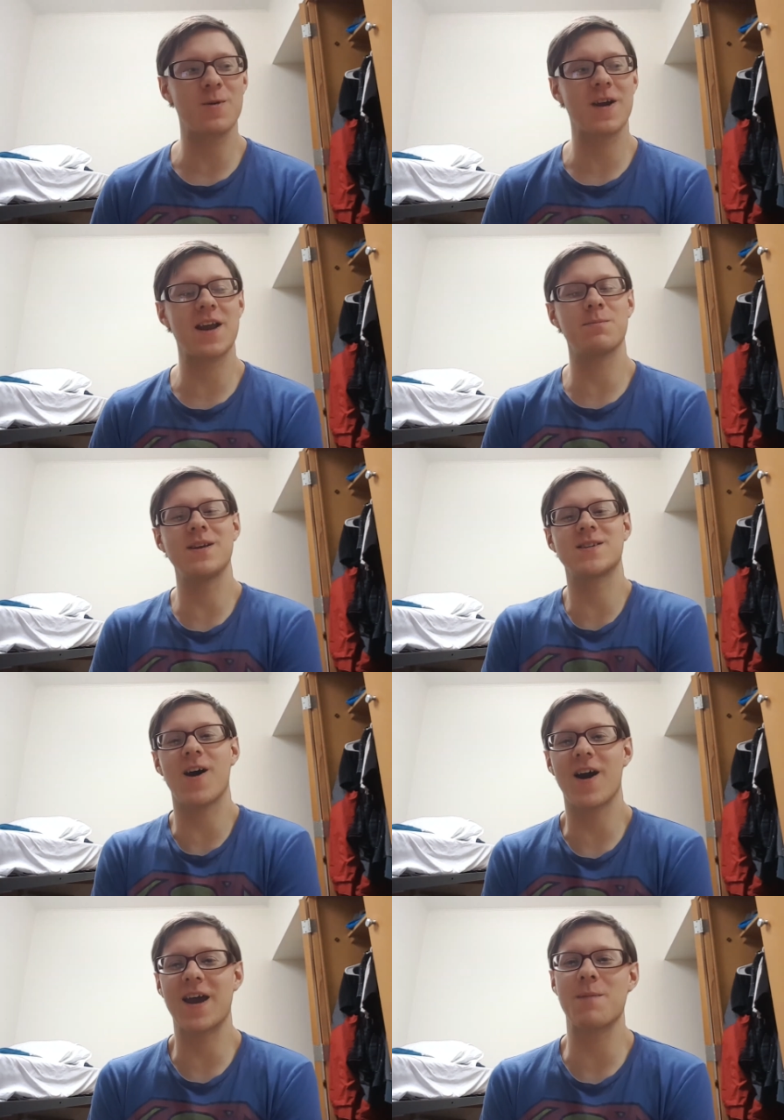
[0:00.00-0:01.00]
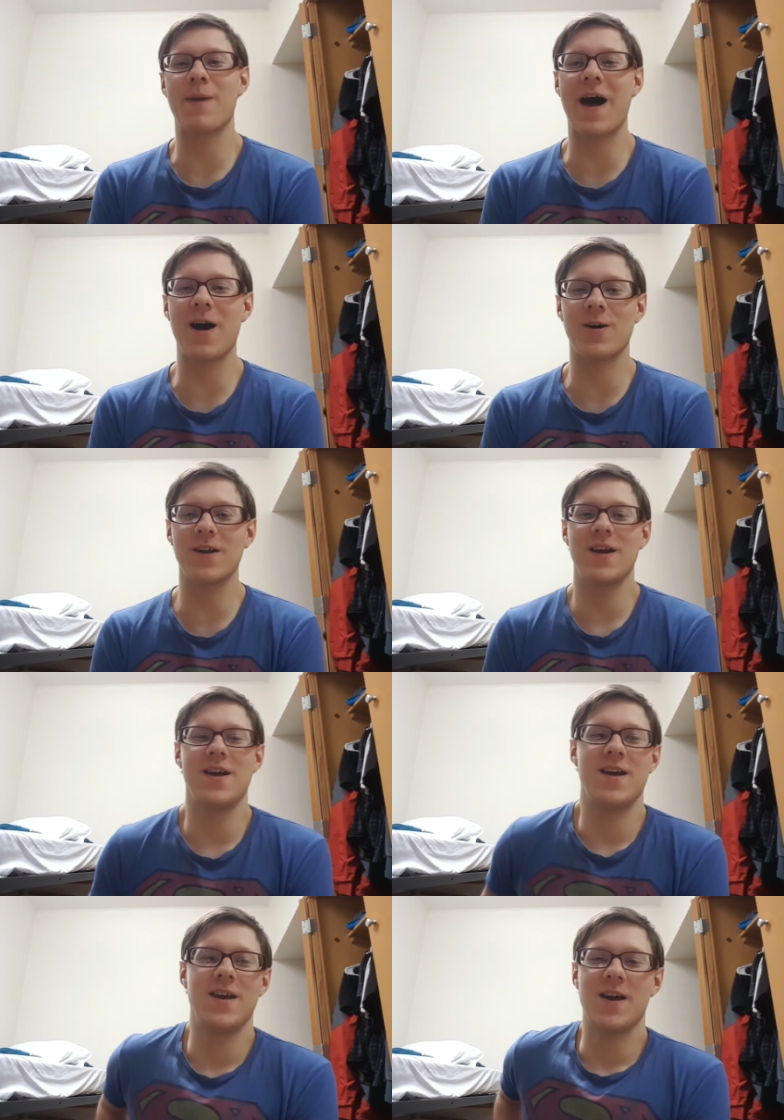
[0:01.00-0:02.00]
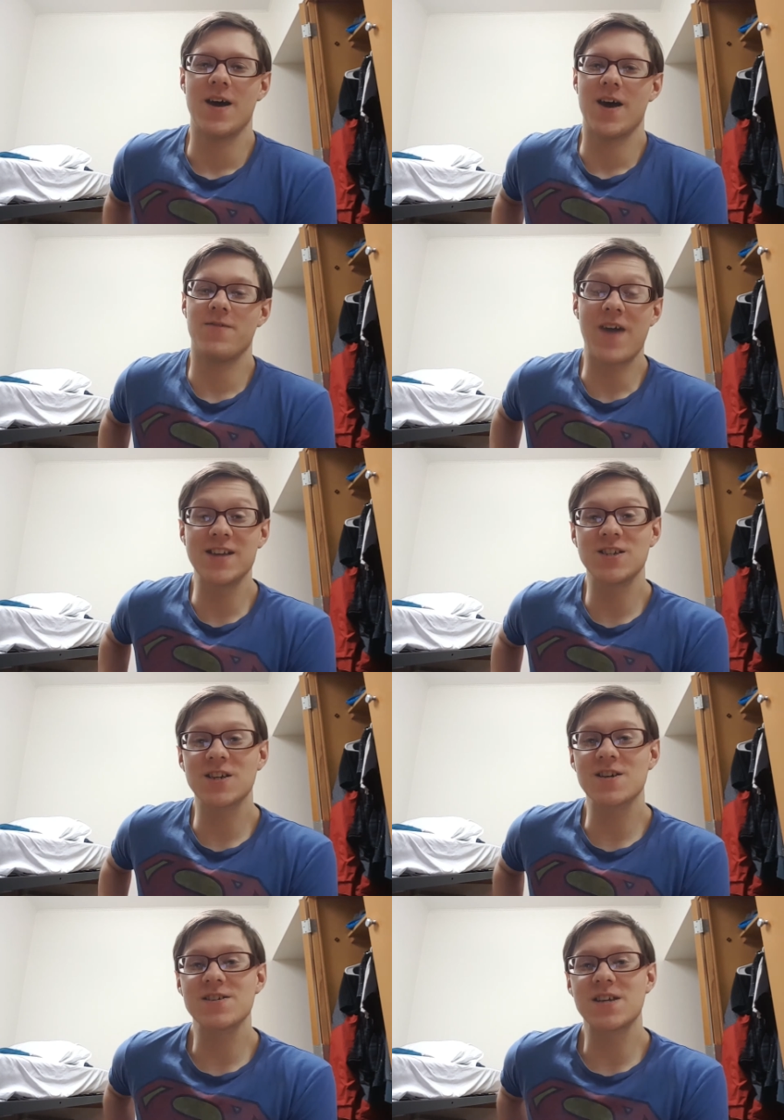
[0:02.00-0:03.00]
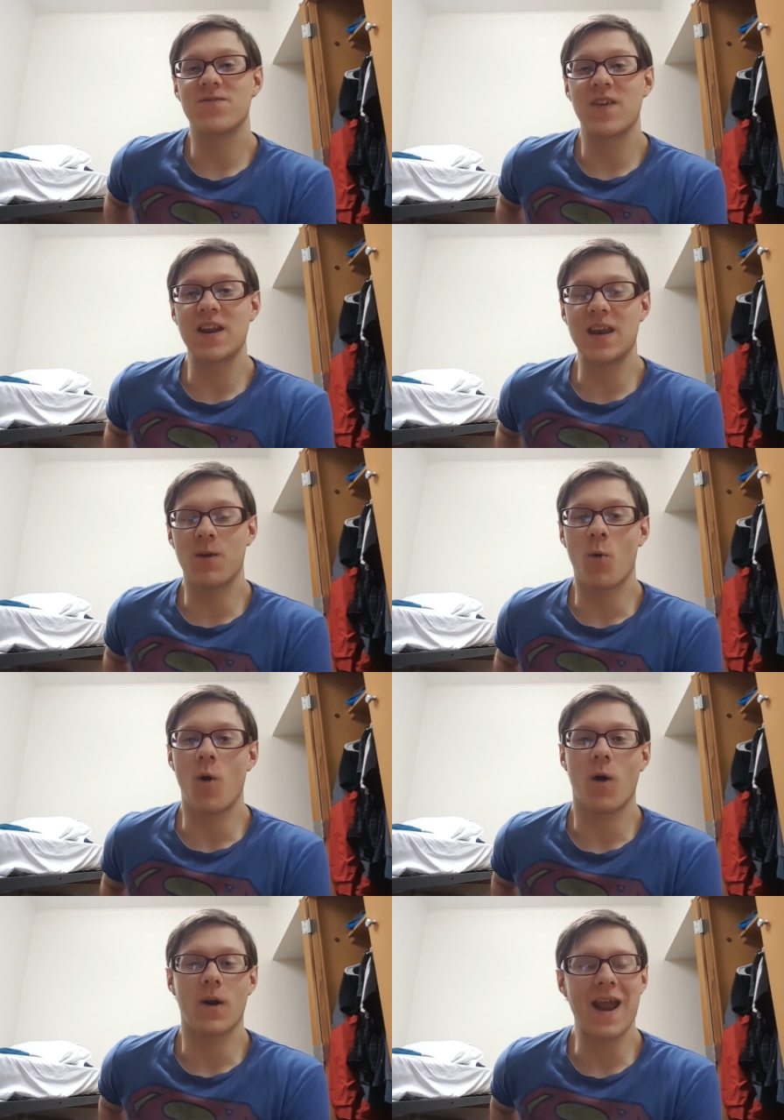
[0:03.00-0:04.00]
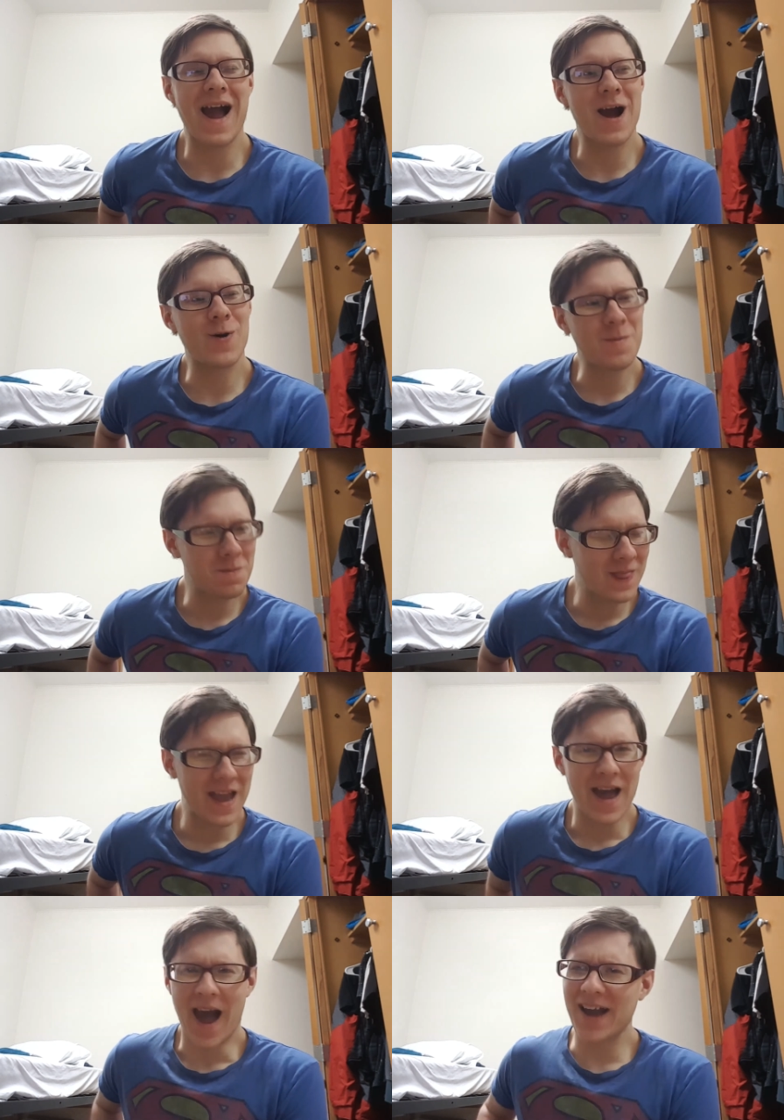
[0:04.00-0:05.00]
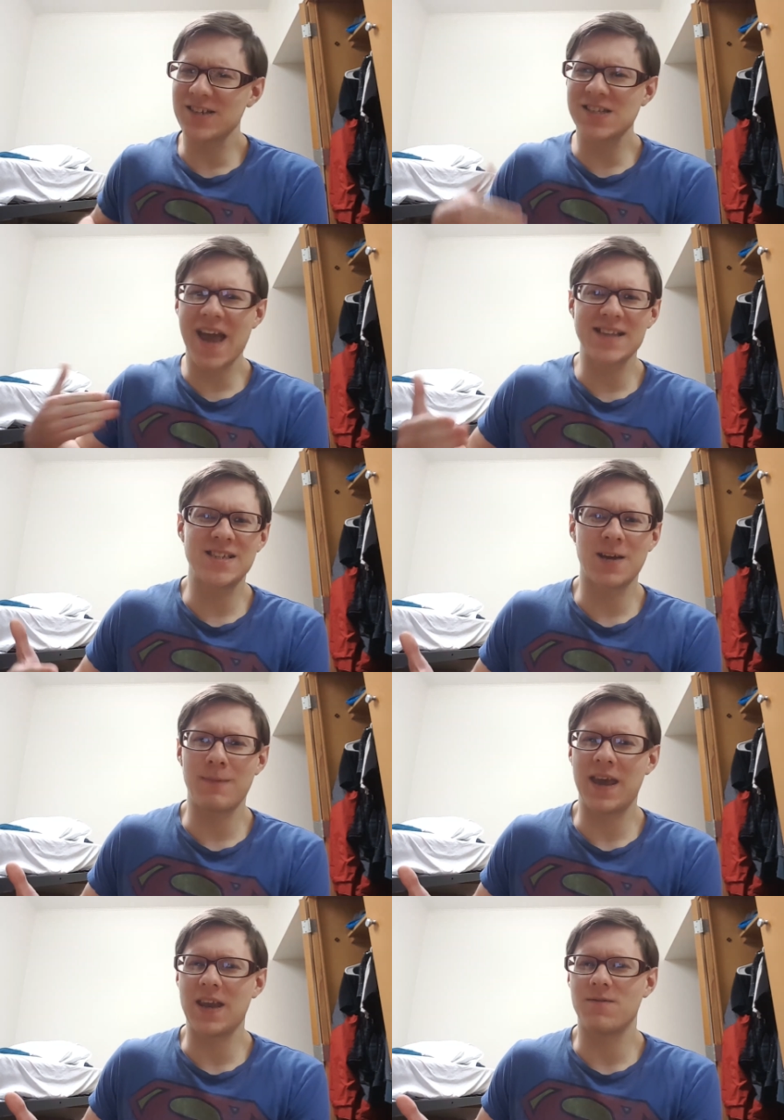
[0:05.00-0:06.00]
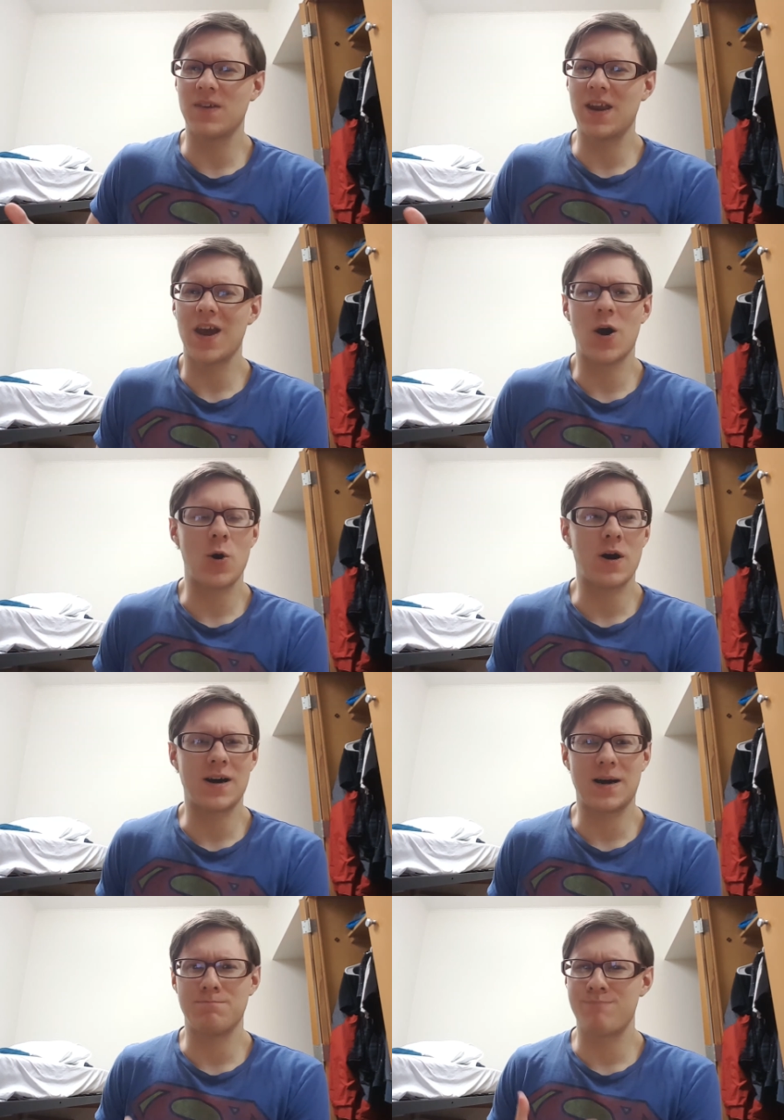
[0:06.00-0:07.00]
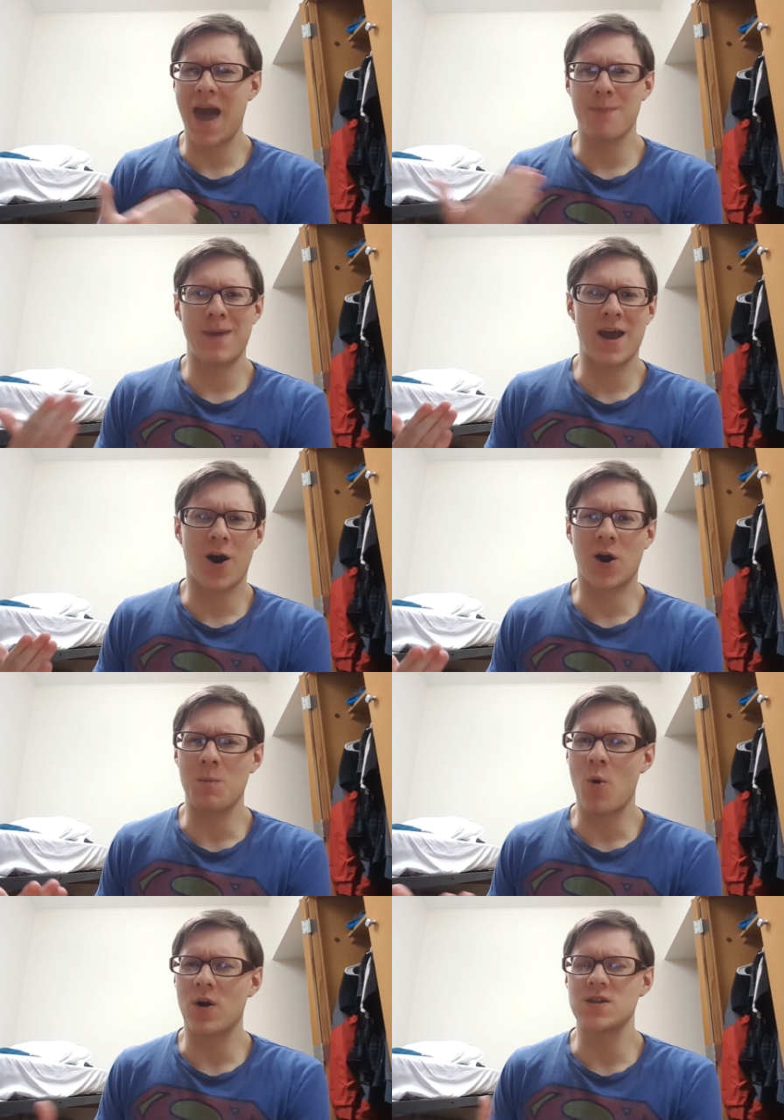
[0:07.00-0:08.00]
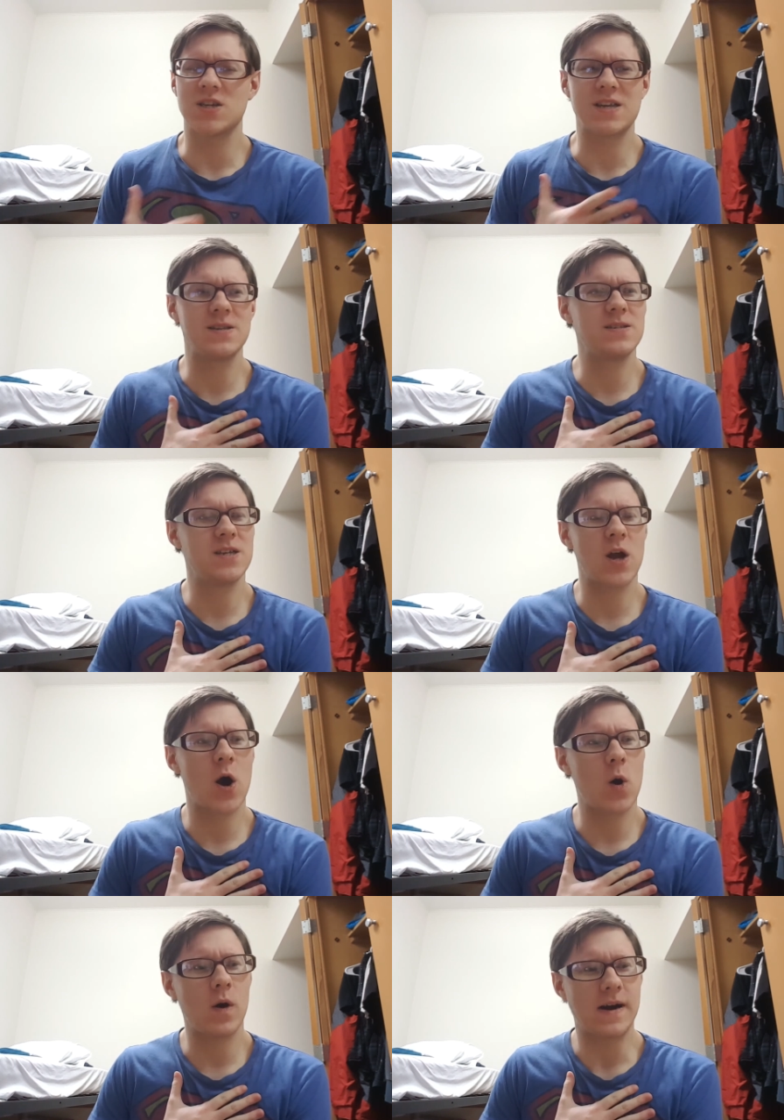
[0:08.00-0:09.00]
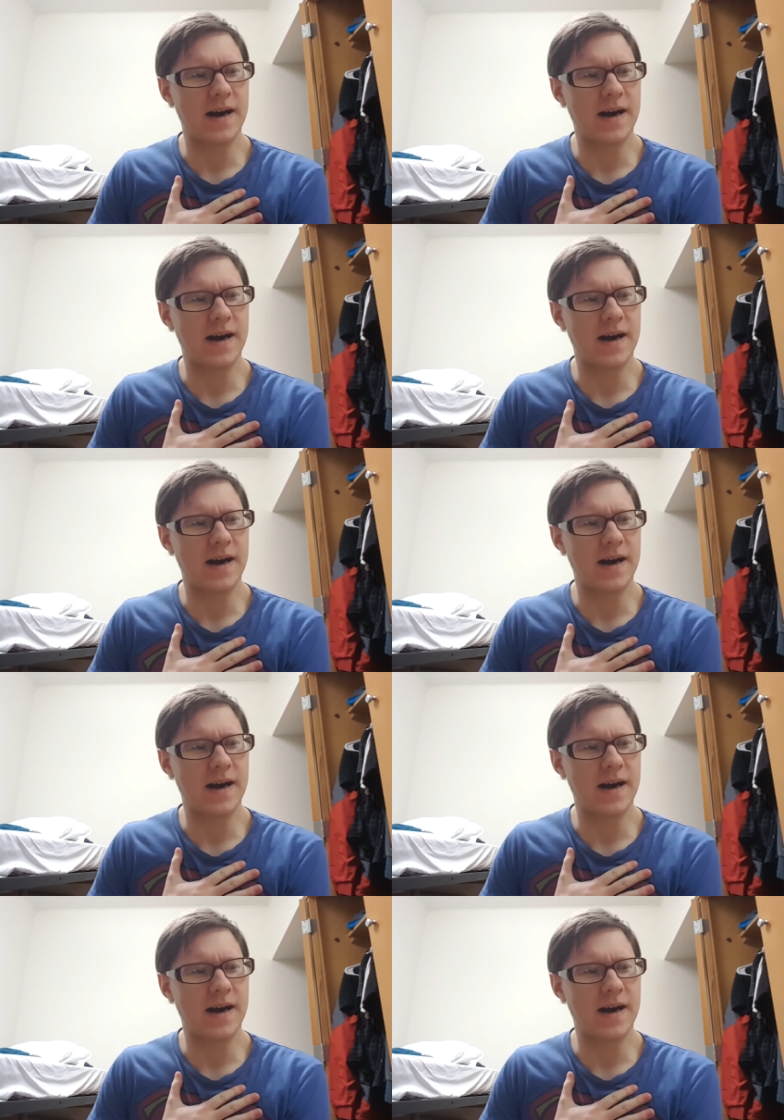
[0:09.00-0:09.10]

We're going to be talking about Avengers Infinity War. Now, I just got done making a video uh, Batman Arkham Origins, you know.